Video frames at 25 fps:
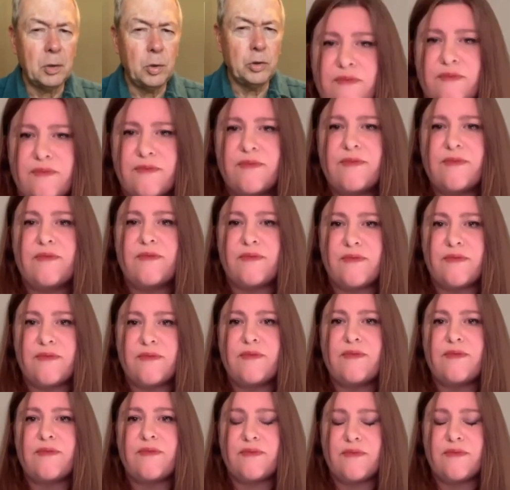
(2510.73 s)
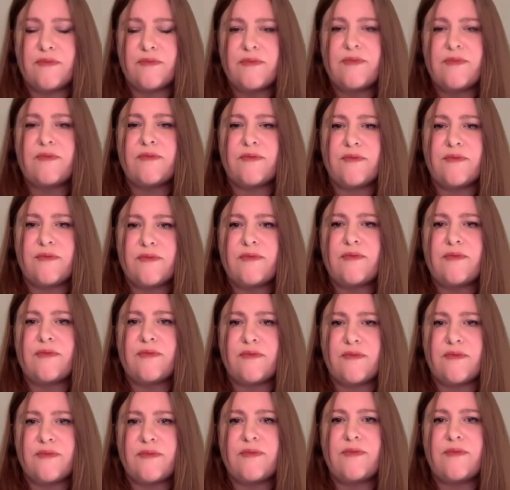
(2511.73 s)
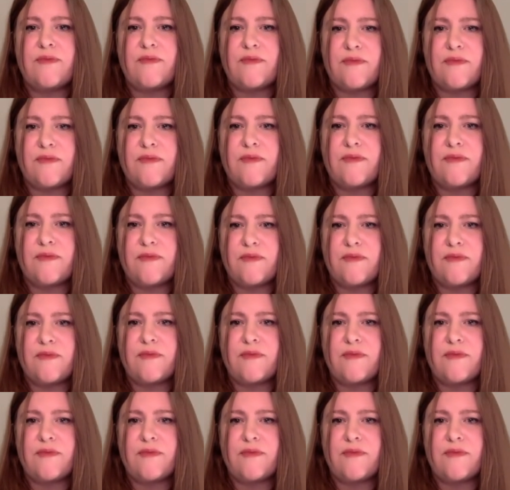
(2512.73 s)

who's connected to who, the strength of the connections, the